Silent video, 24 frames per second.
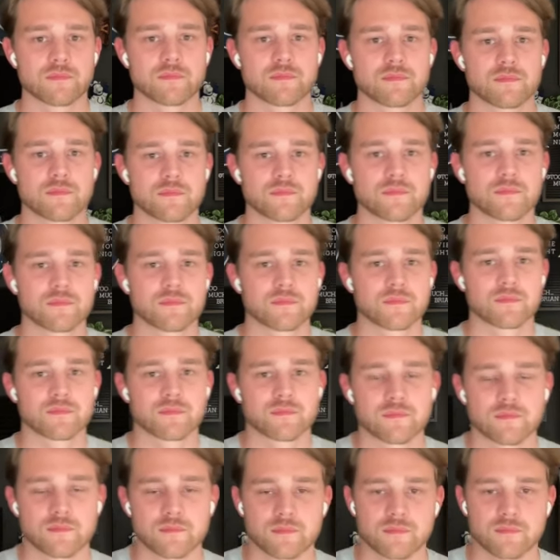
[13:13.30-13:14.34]

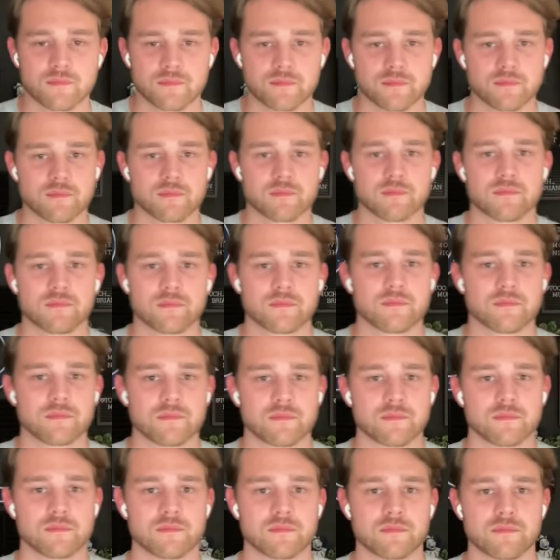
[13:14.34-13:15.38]

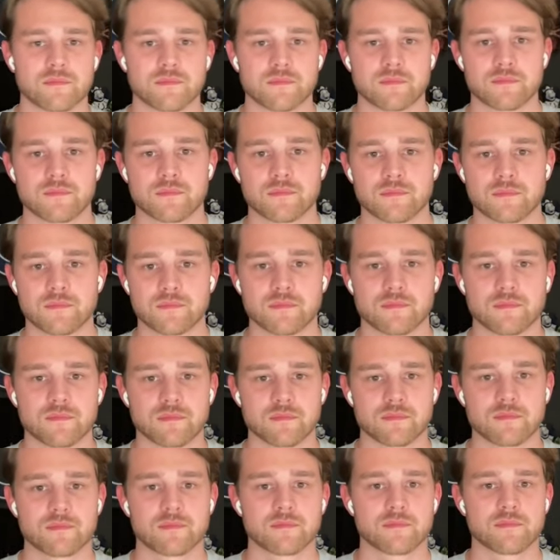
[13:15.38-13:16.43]

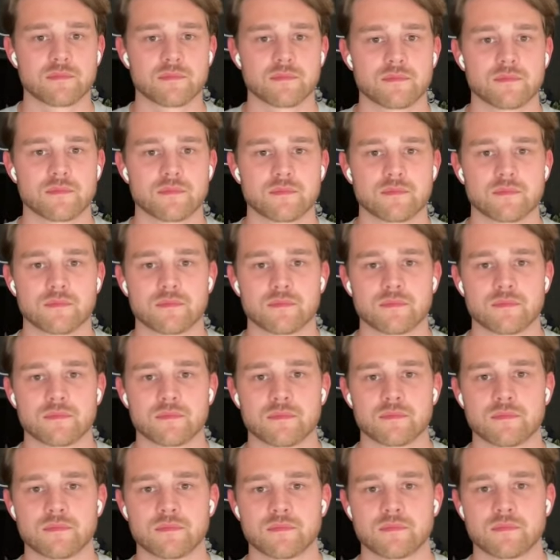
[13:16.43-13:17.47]

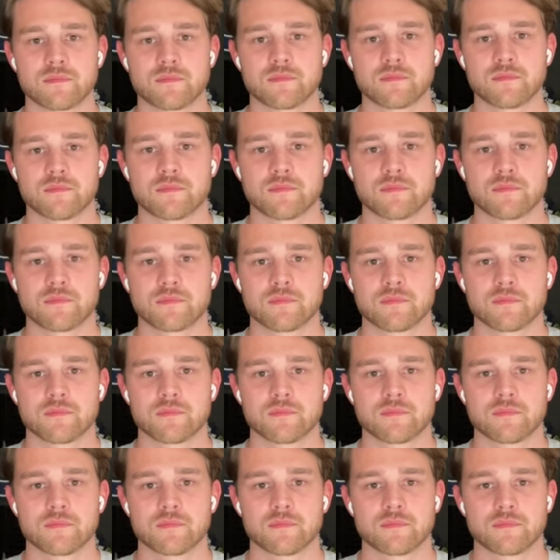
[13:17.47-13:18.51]

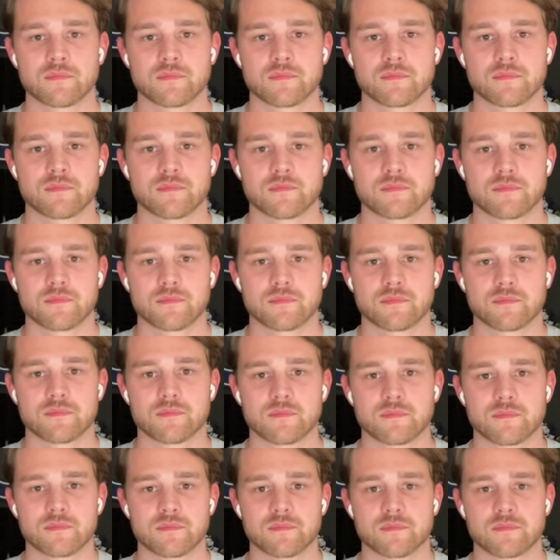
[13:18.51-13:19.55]

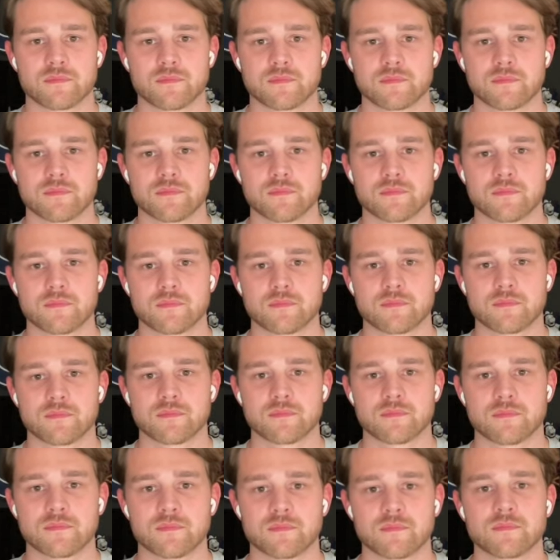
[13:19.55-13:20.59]

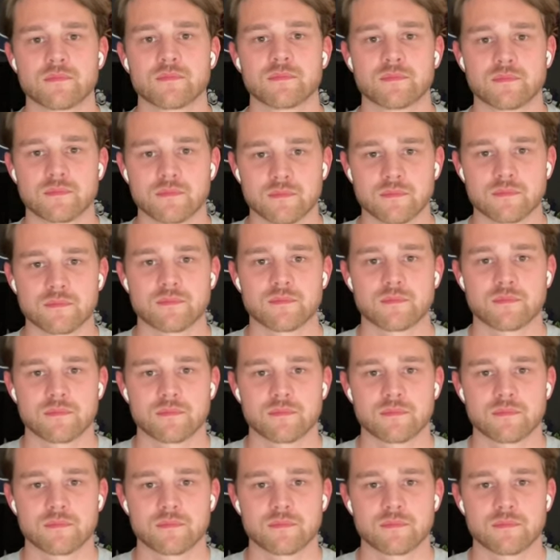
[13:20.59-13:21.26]
(not speaking)